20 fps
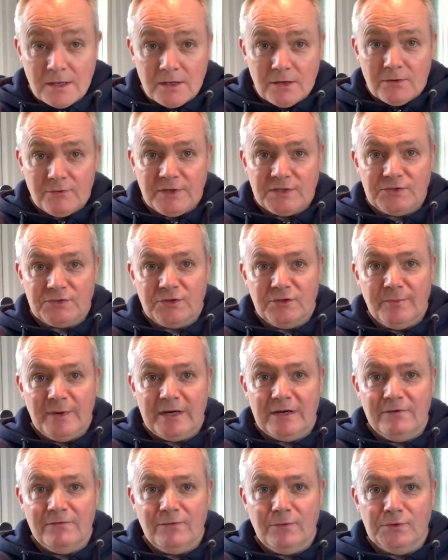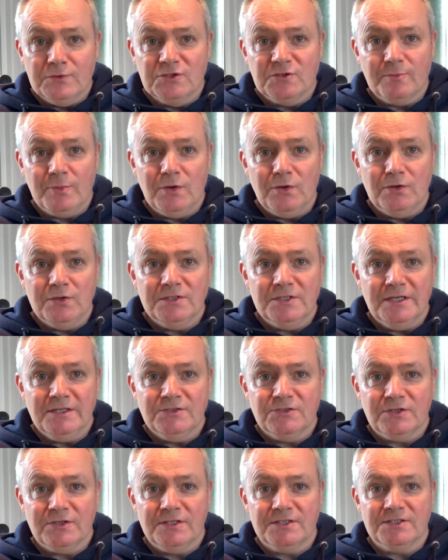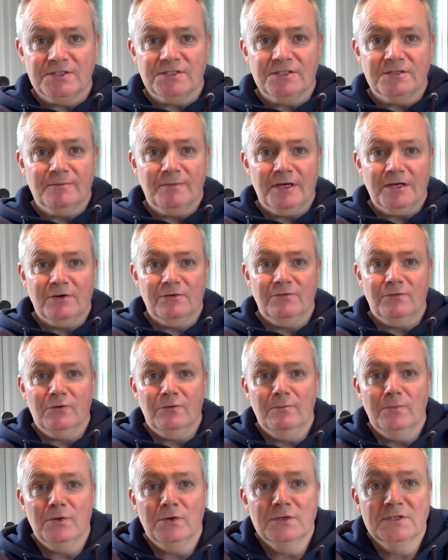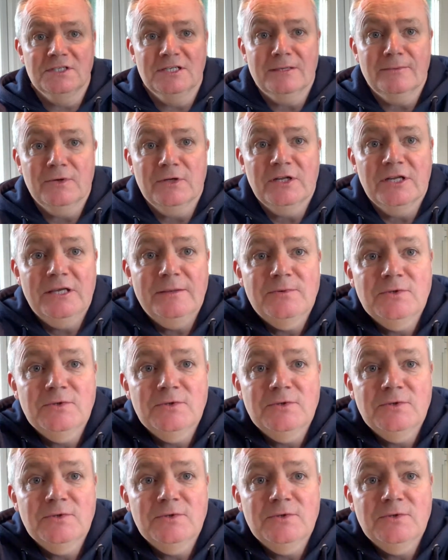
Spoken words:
Right, so the microphone's plugged in. So this is the microphone plugged in. I'm going to keep